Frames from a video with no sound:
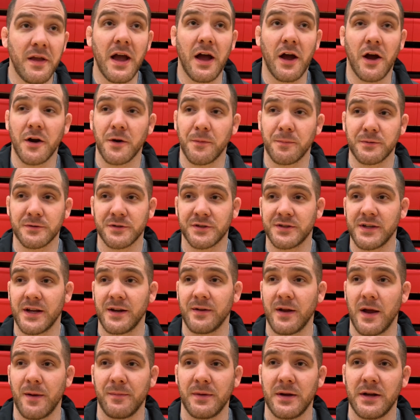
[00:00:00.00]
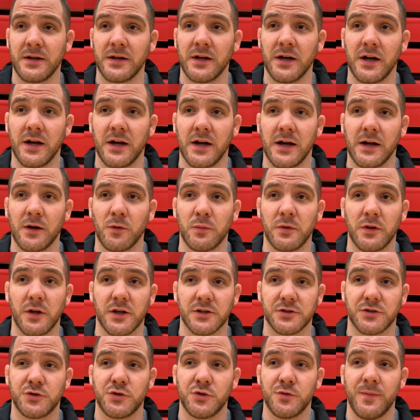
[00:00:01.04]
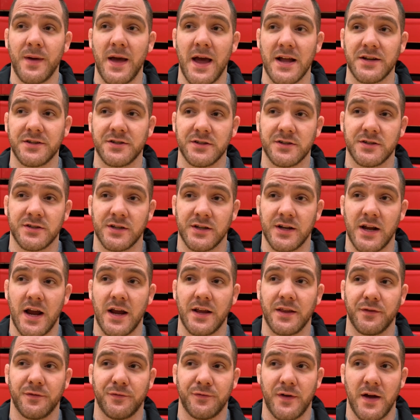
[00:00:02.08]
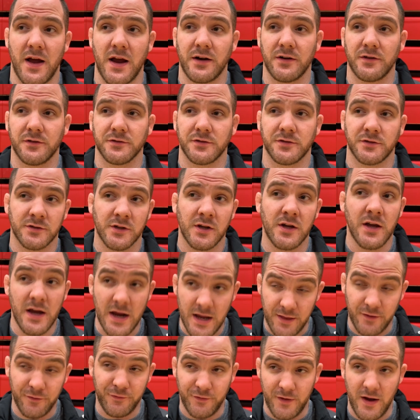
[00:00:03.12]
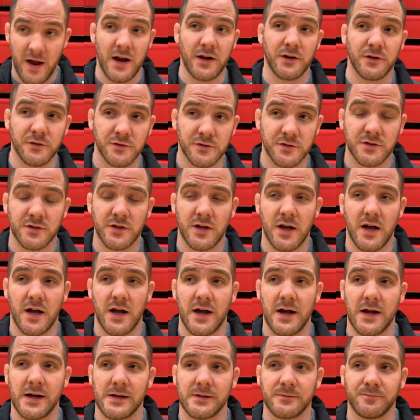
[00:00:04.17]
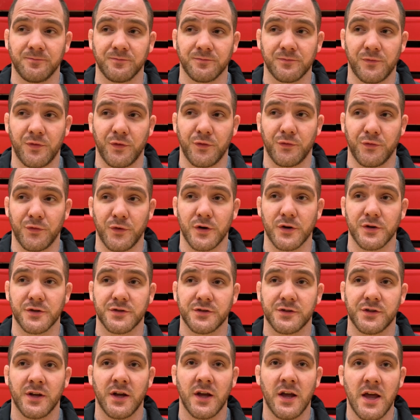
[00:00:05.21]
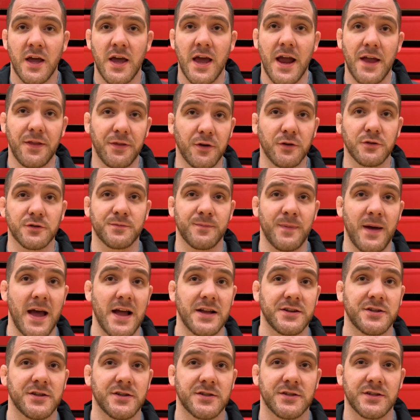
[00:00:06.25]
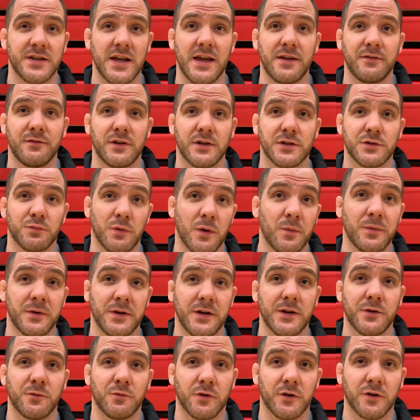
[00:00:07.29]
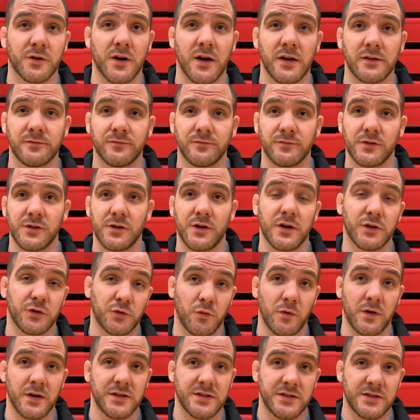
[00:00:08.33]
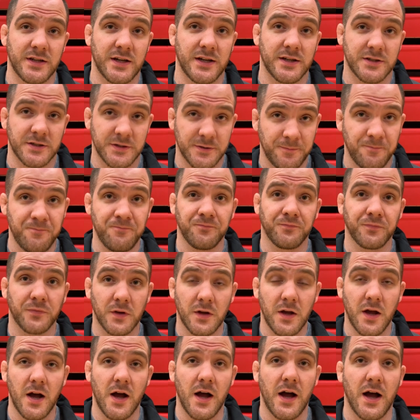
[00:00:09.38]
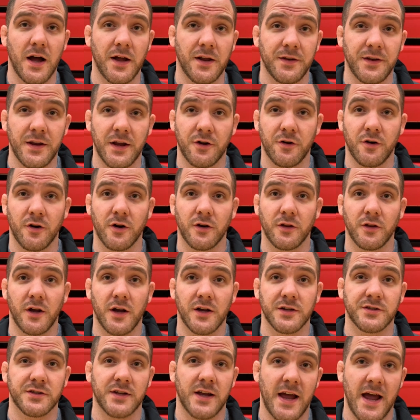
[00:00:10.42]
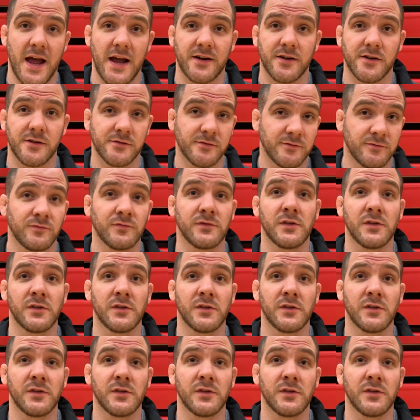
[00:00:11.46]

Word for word: Yeah, hundred percent. I mean, uh, we lost two matches tonight in the finals. In the finals, um, first, and those matches gave us what we need to work on. You know, 26, uh, Nick Hart lost to Hacker,